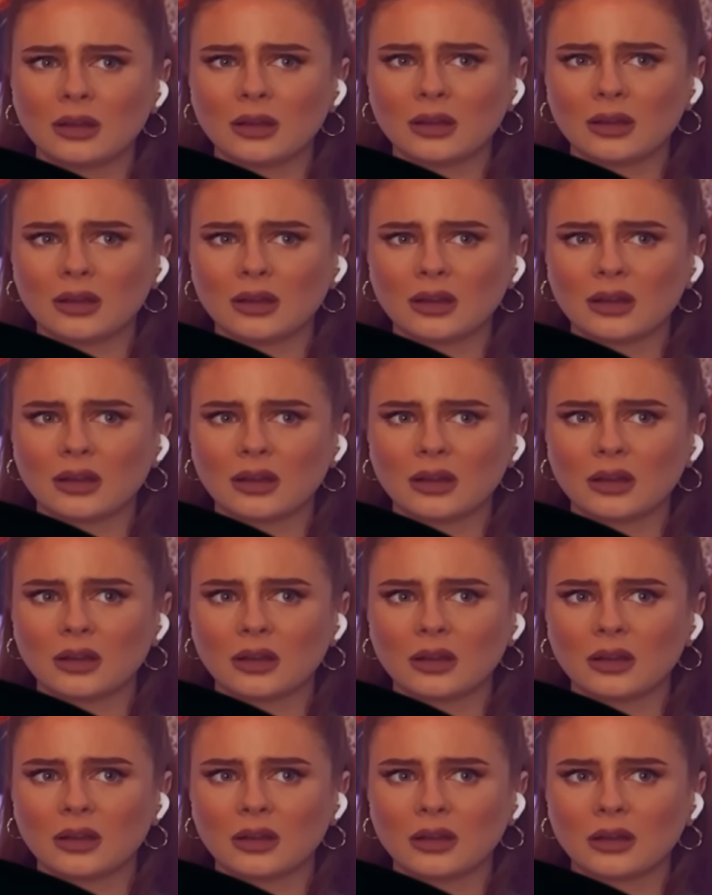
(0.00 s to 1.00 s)

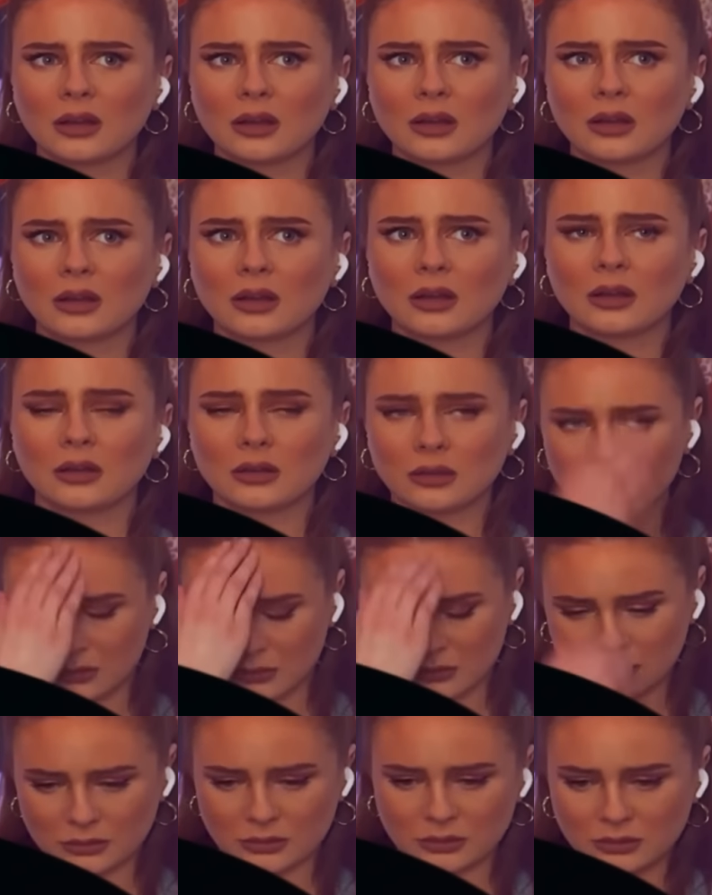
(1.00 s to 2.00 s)

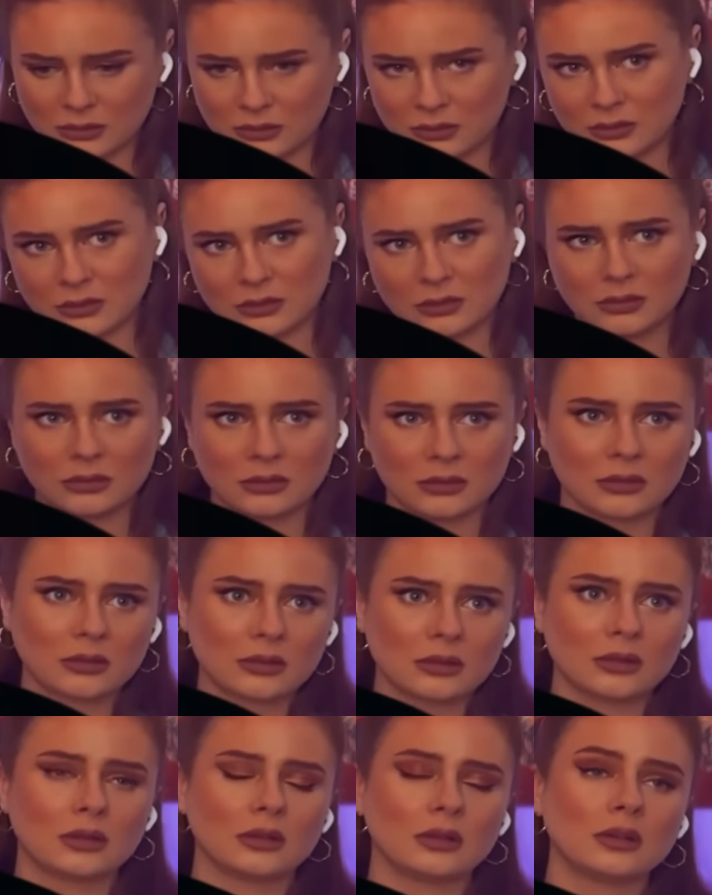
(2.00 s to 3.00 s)
(not speaking)